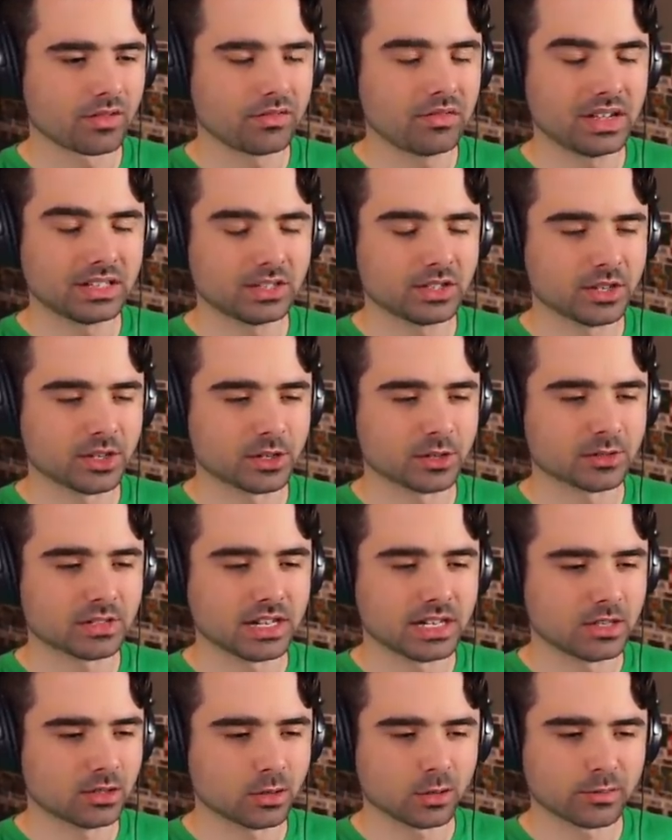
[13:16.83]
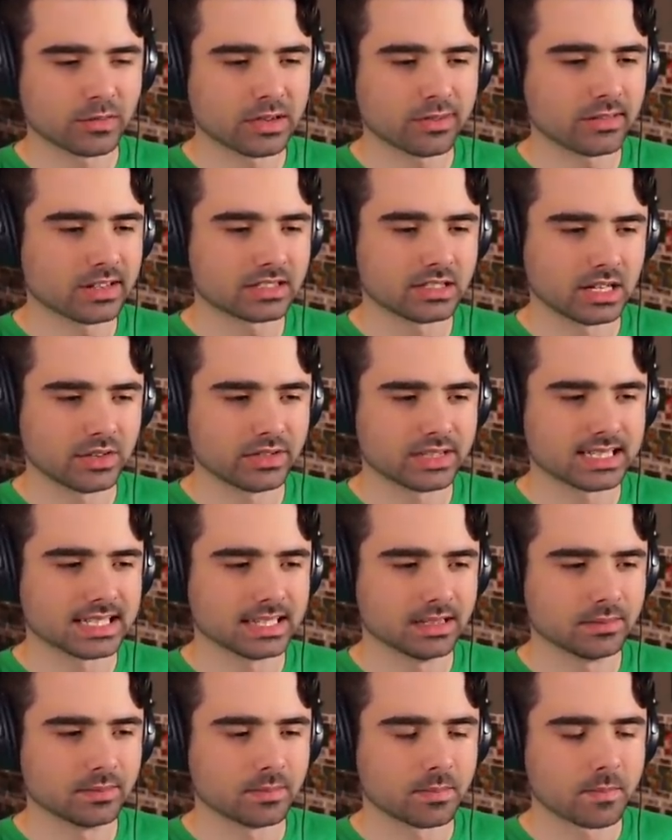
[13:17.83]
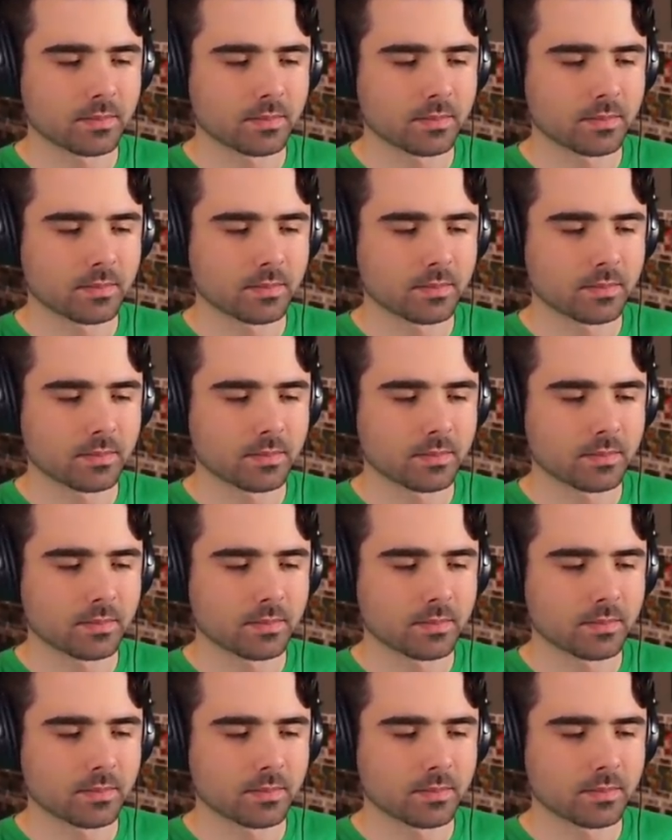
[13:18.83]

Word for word: That's another dinosaur. that's not the same.